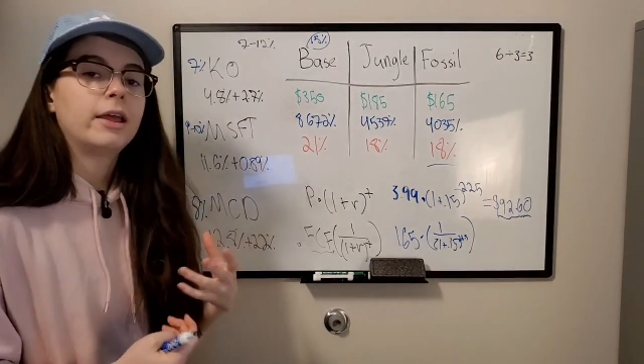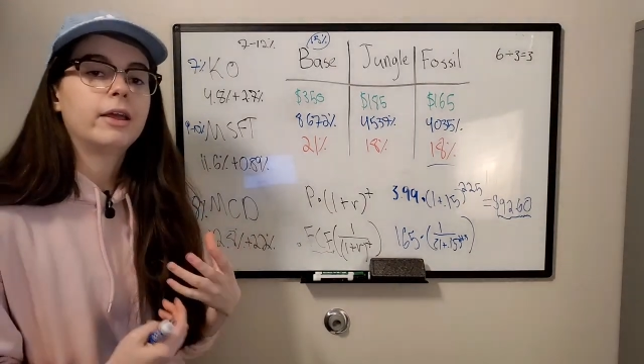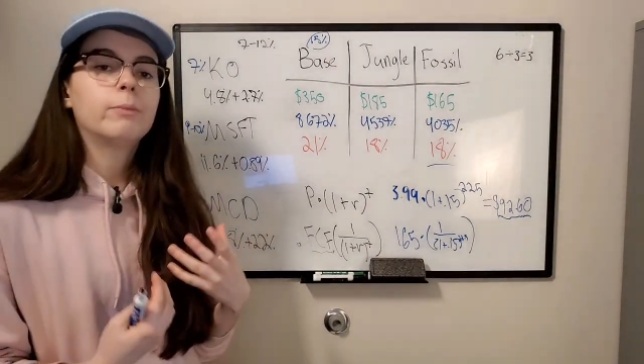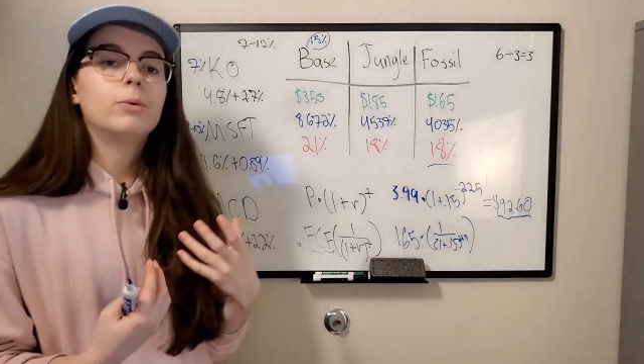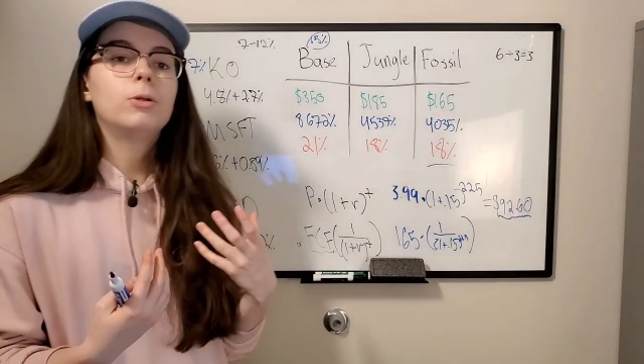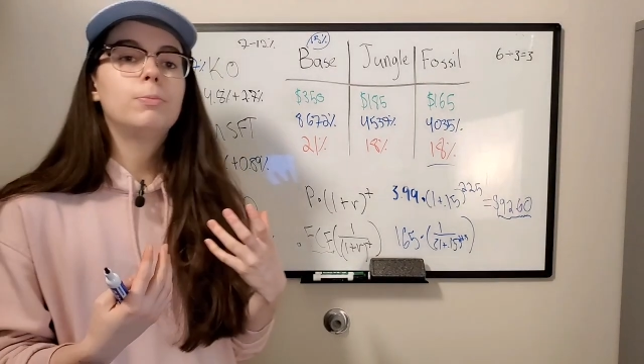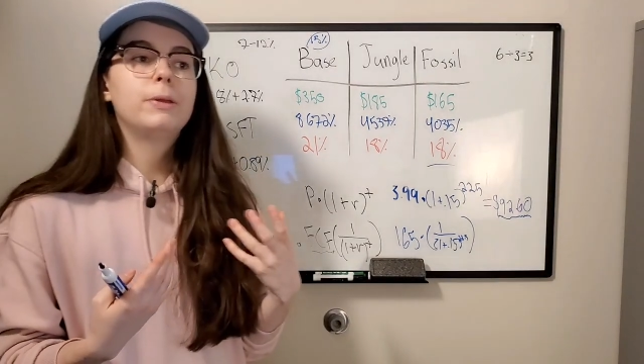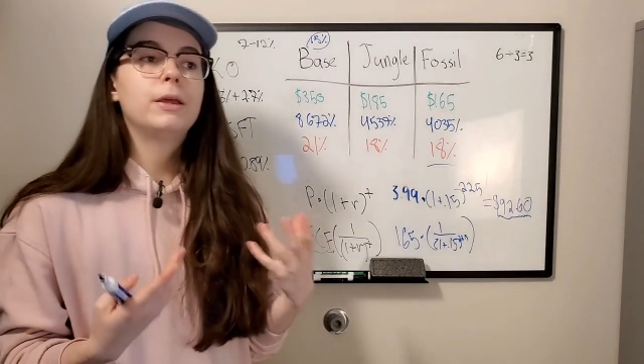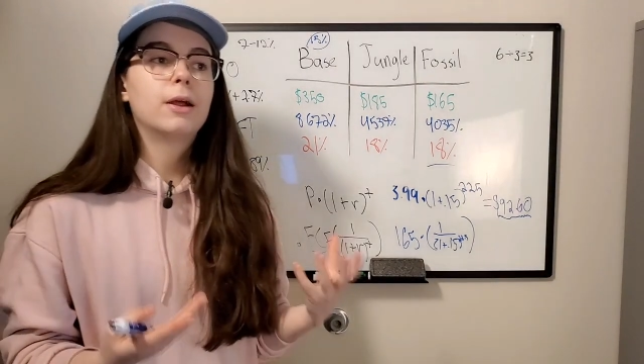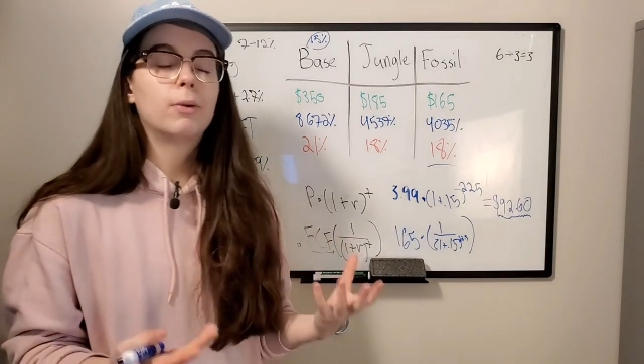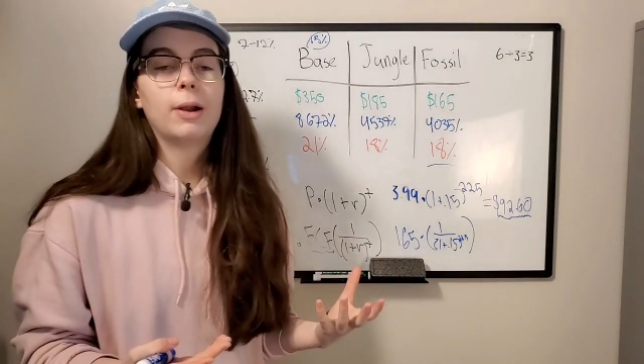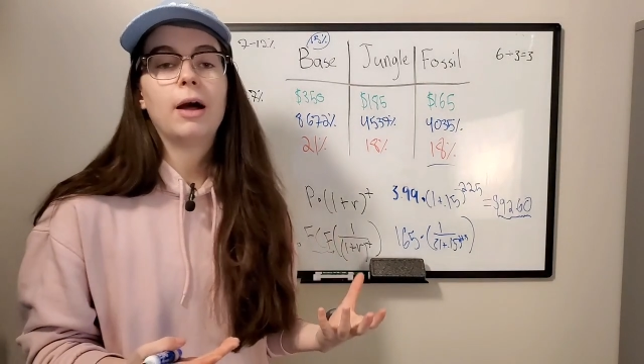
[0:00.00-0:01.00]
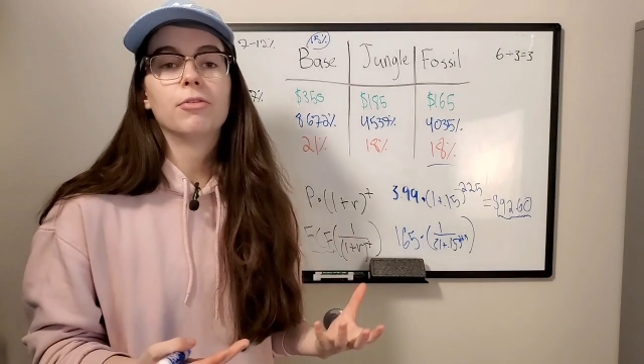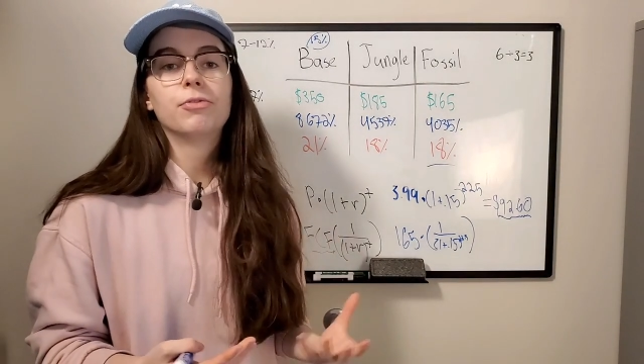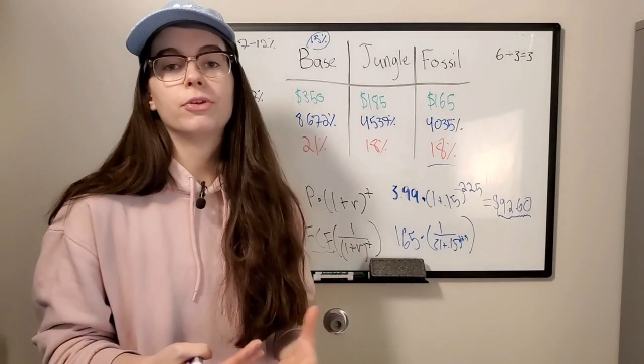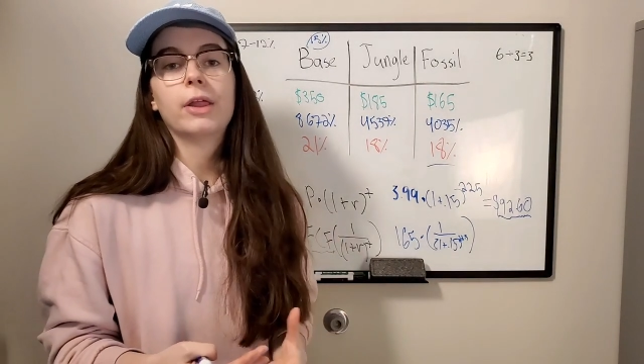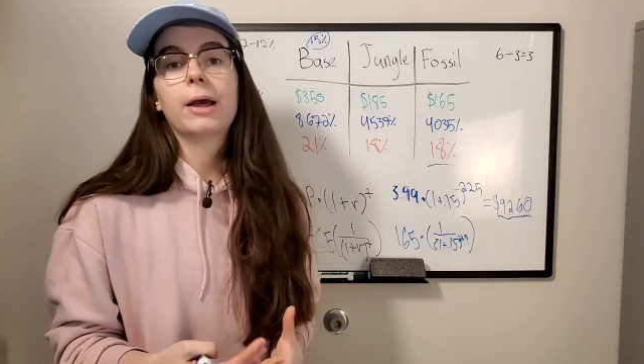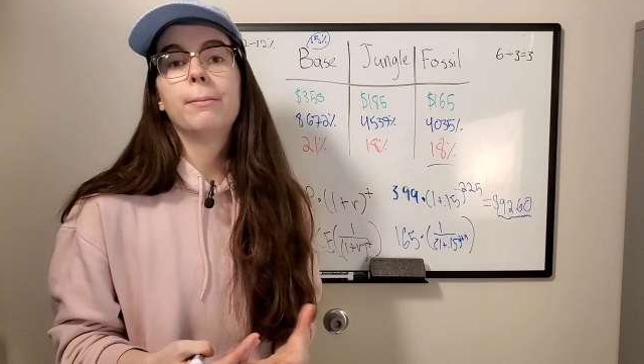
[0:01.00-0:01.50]
it will be around
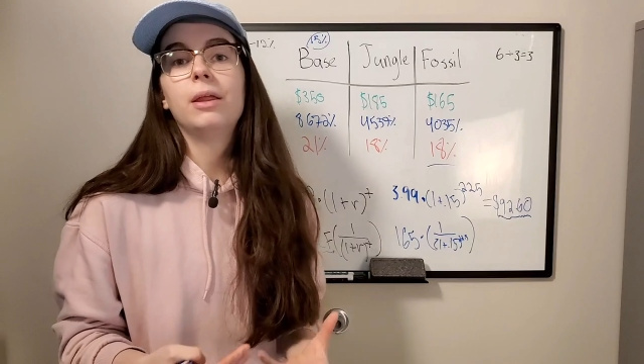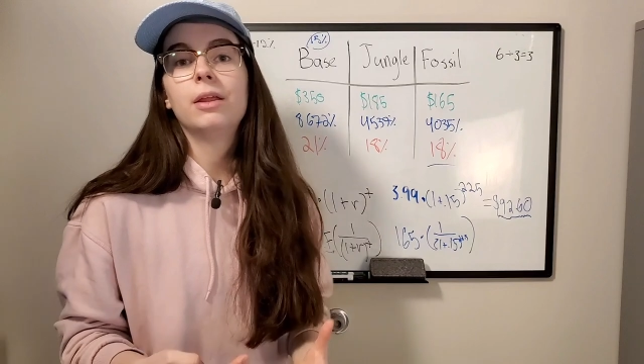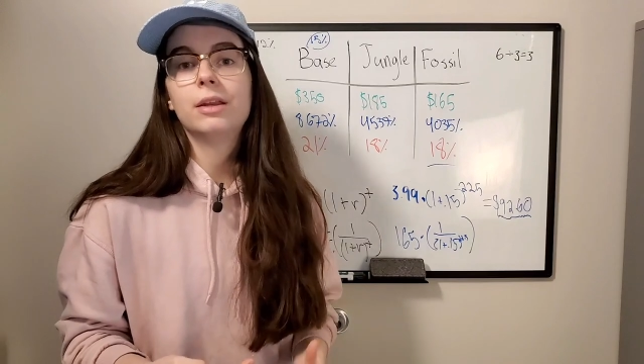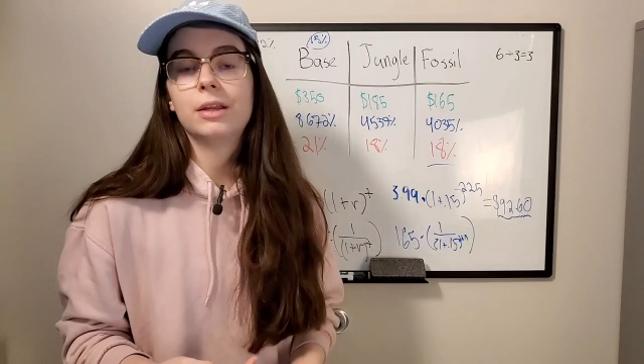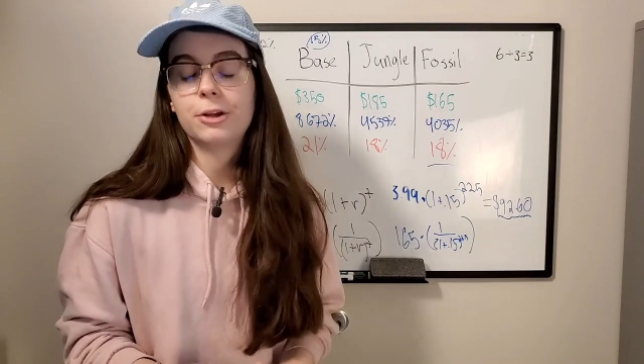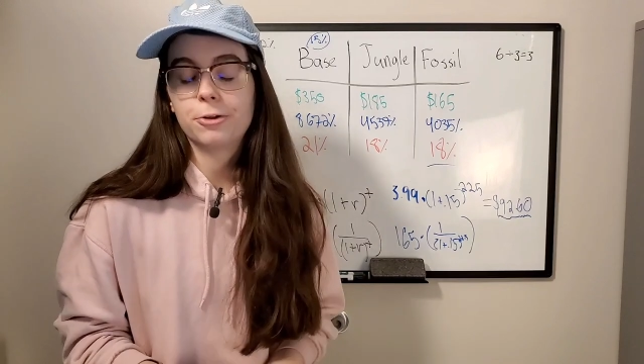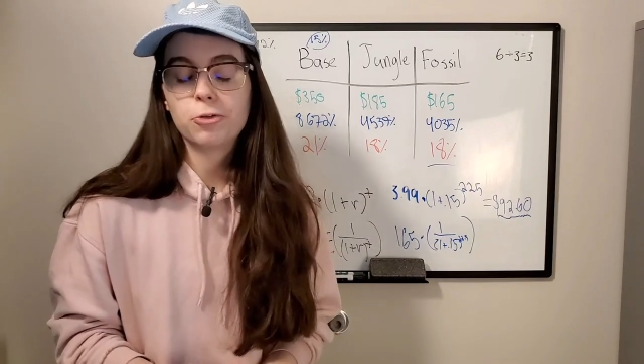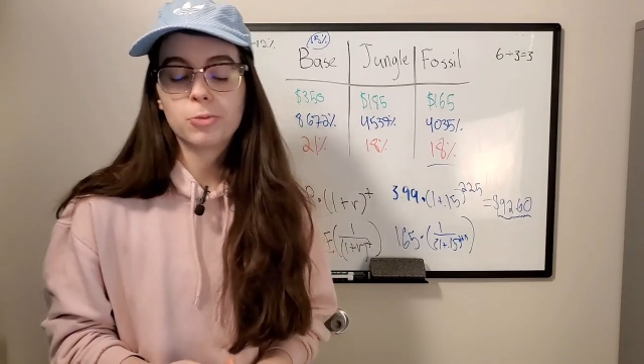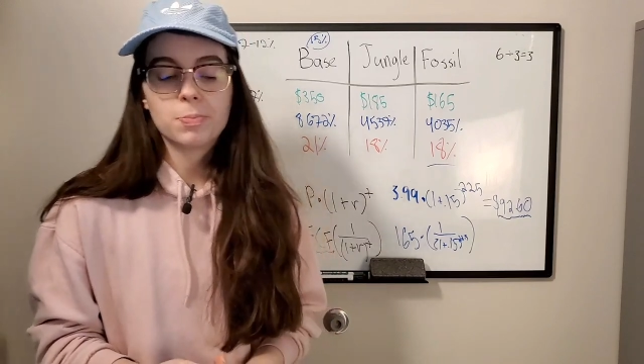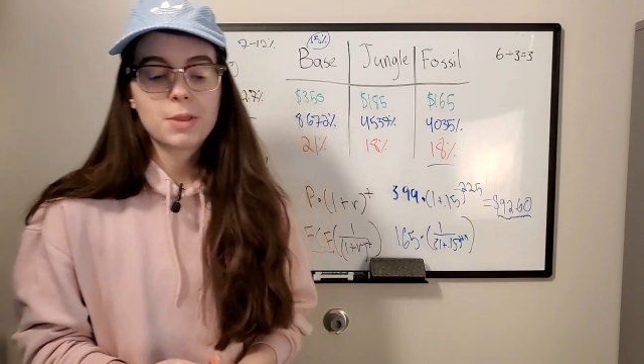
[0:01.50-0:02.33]
for like a million years.